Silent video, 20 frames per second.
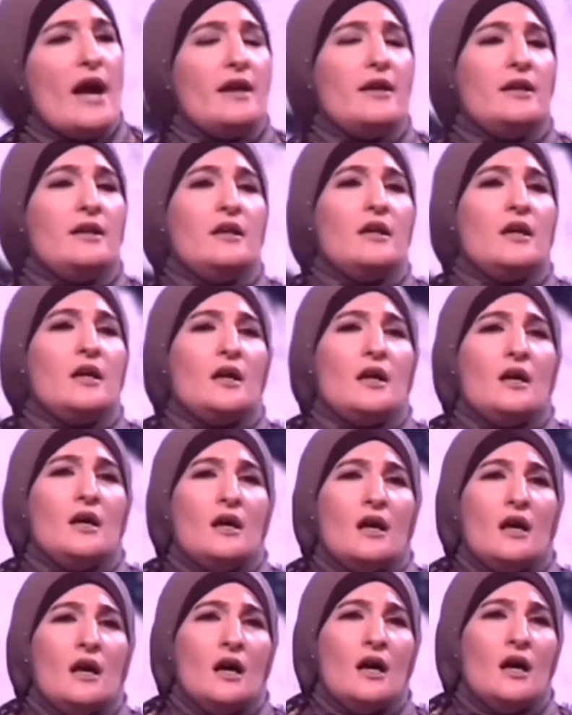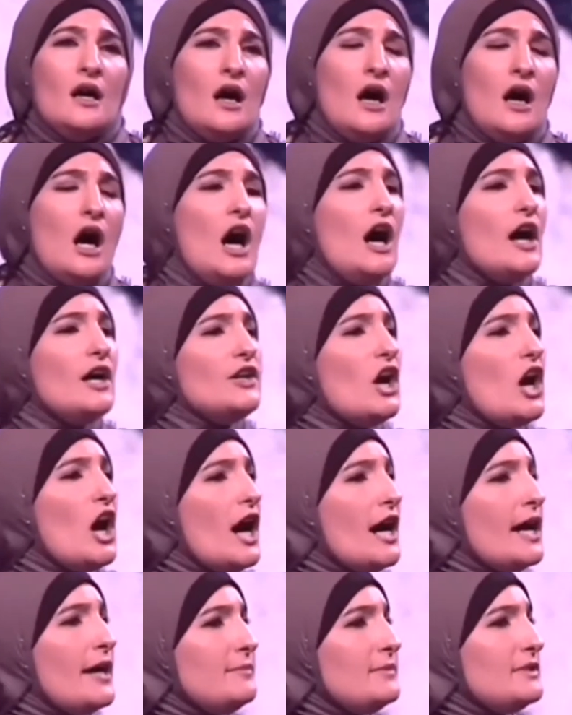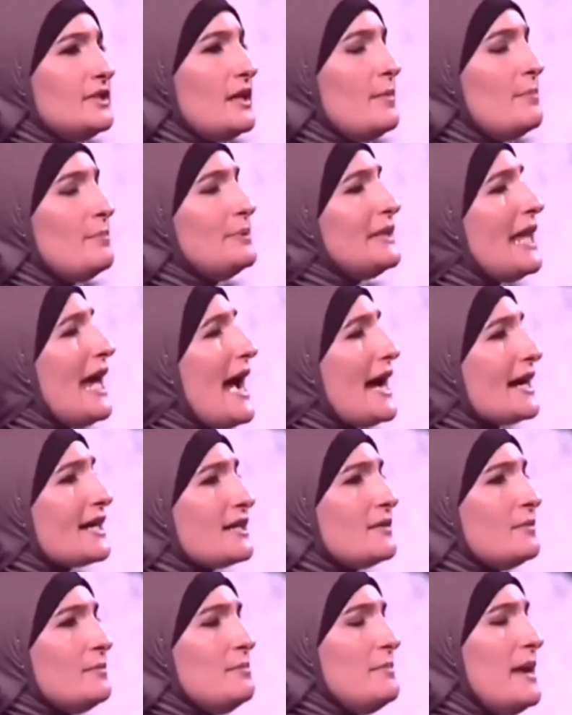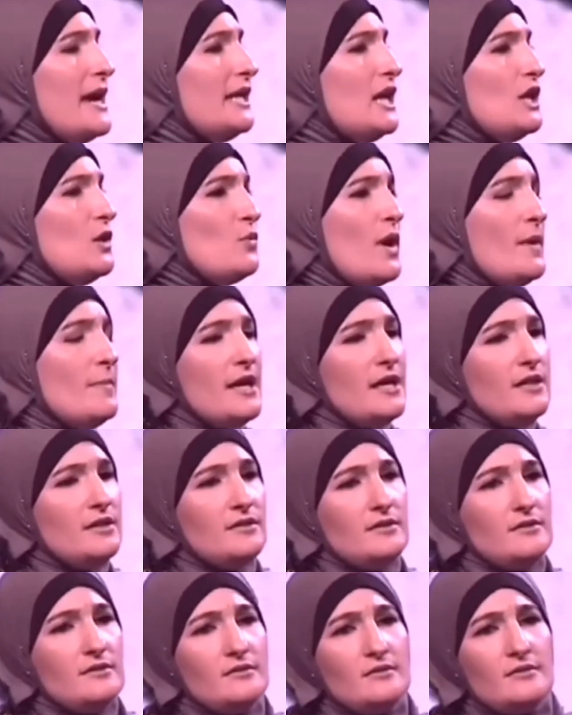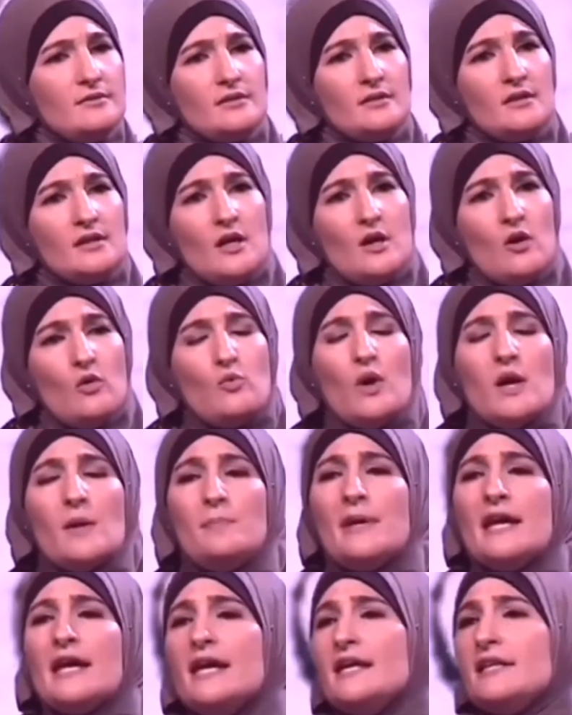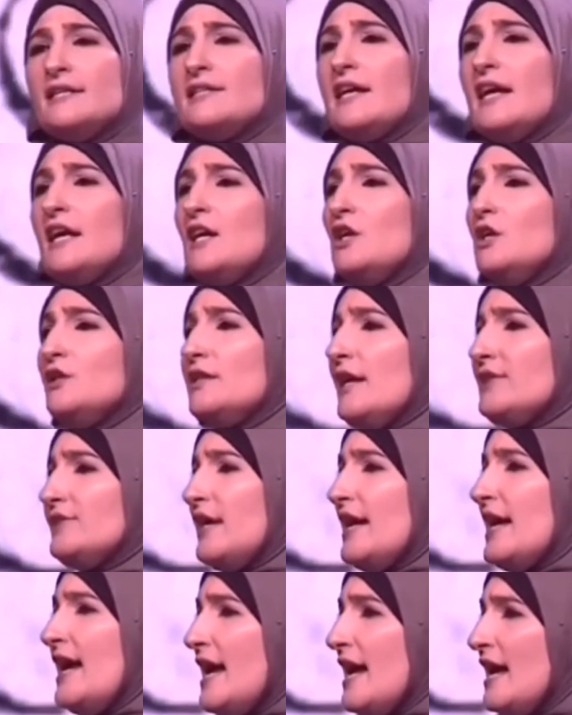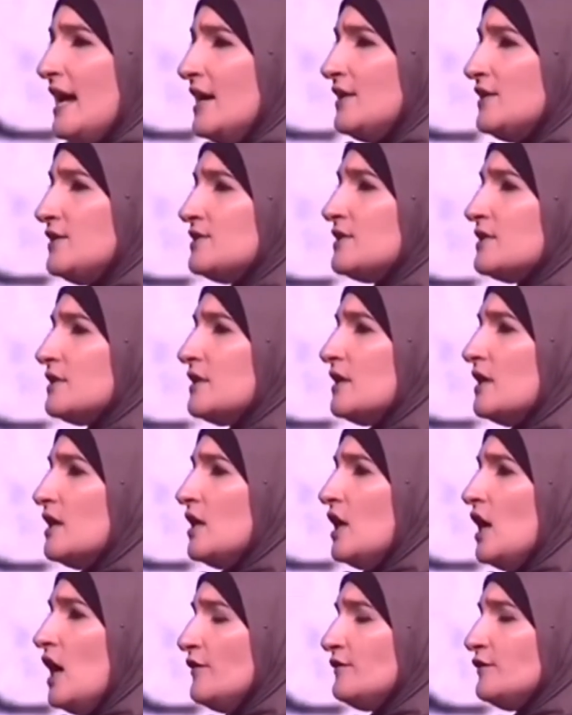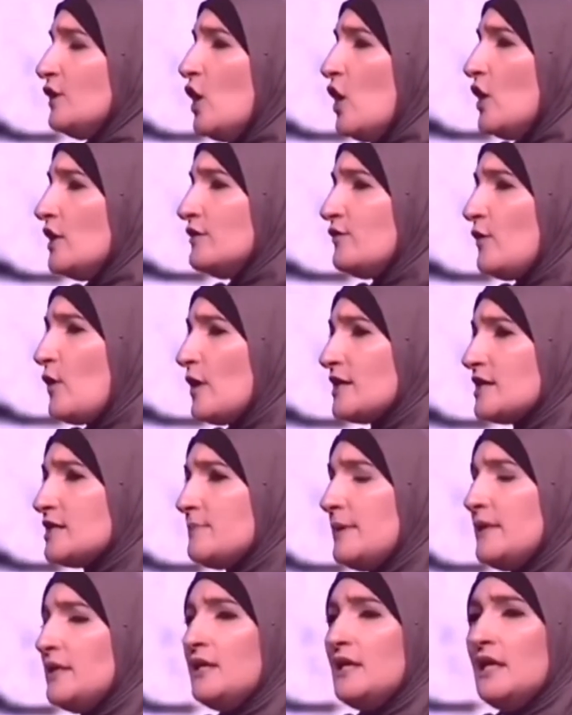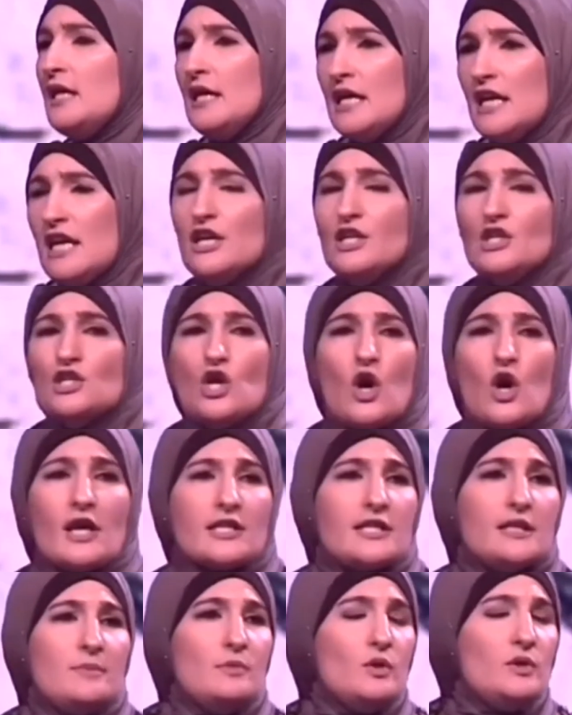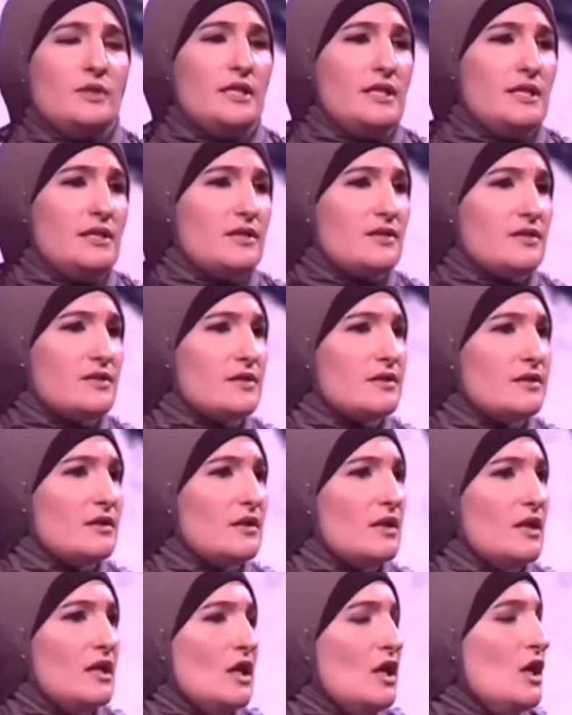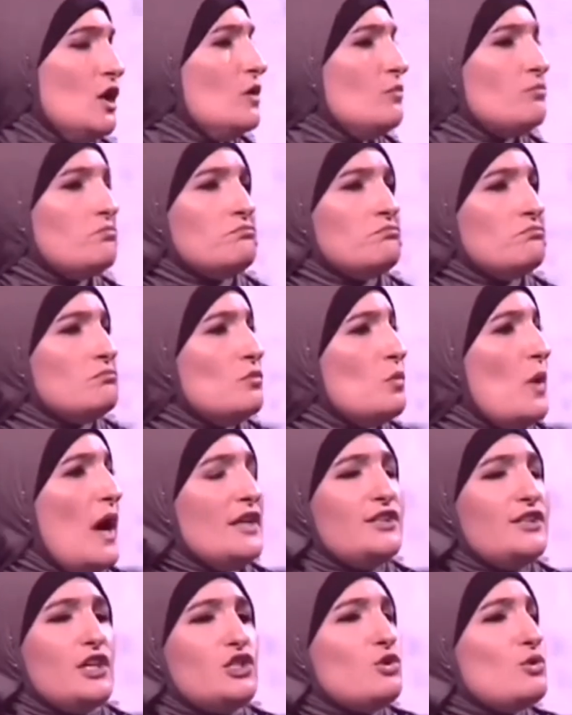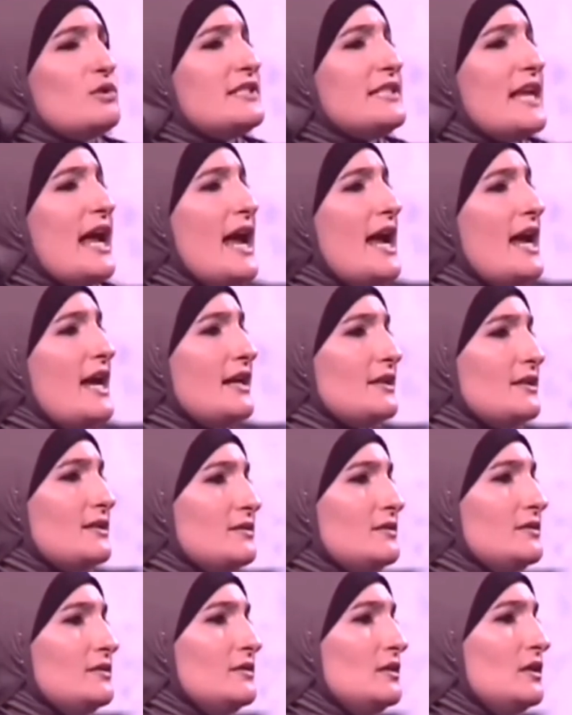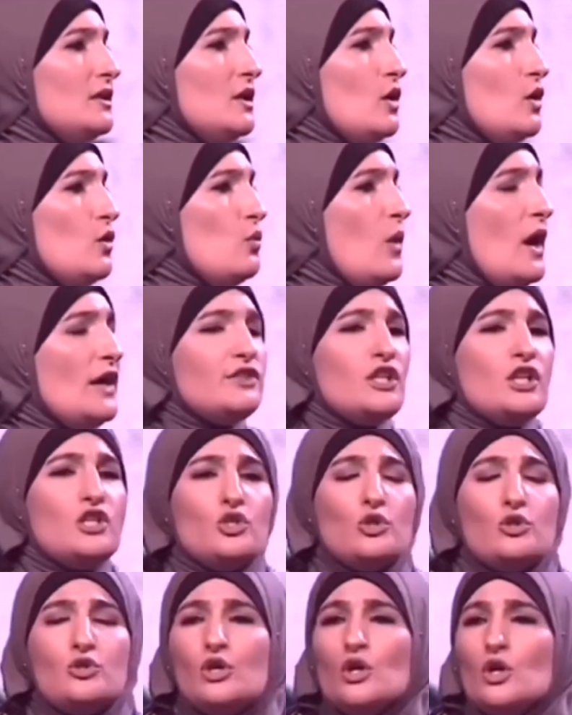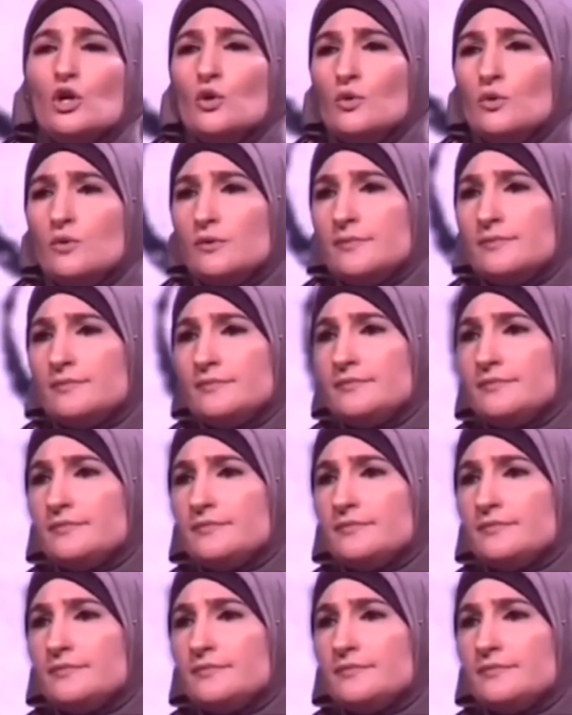when unarmed black men and women were being killed at the hands of law enforcement in your communities? What did you say? What did you do?